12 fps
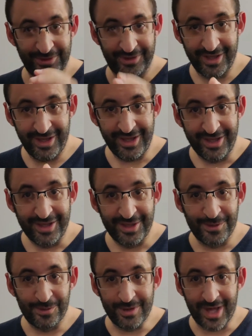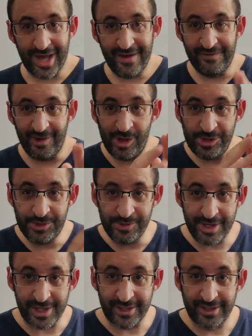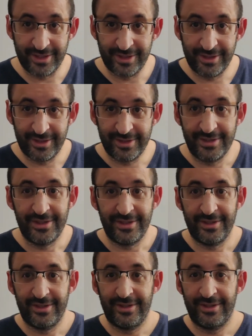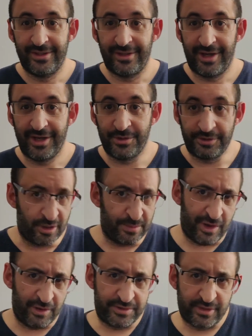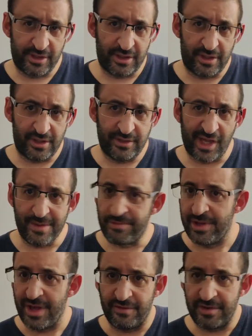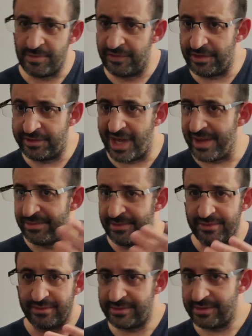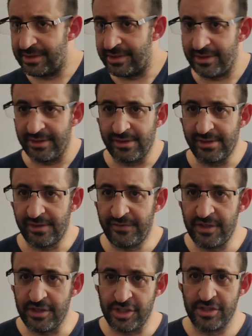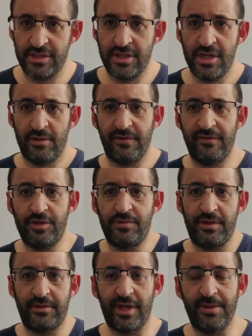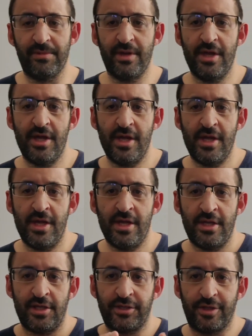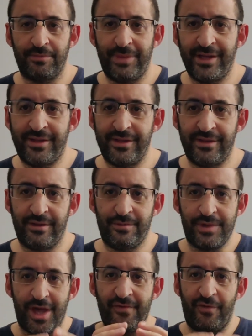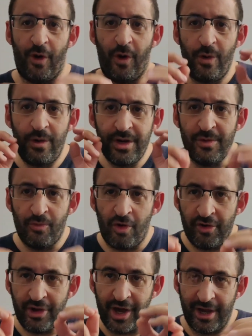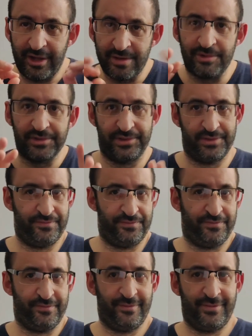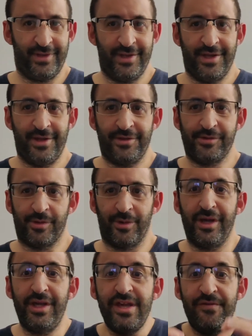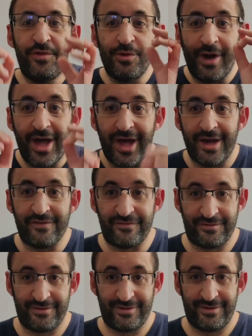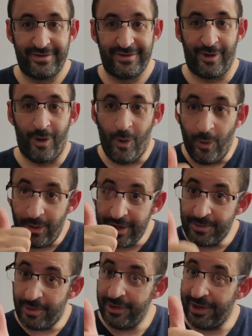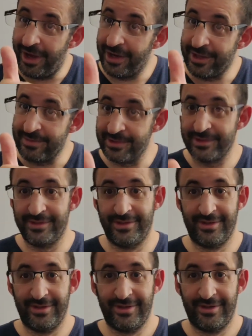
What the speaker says: Okay? We have str. I don't talk about type. We have removed the type. So, finish with type. So, but we have only one argument. So, if you have only one argument,